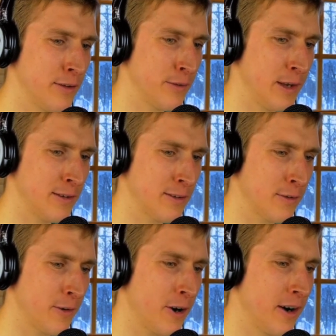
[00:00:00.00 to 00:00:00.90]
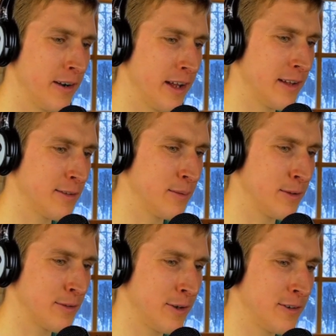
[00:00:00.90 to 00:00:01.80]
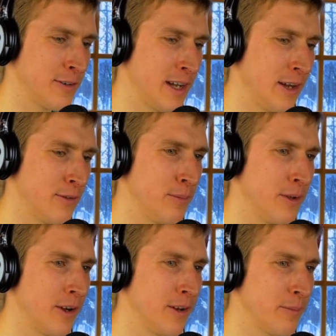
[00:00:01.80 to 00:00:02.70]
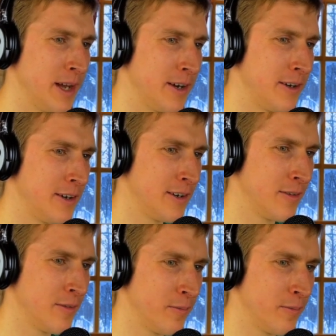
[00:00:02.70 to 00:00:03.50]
satisfaction of heart has to be searched out beyond matter.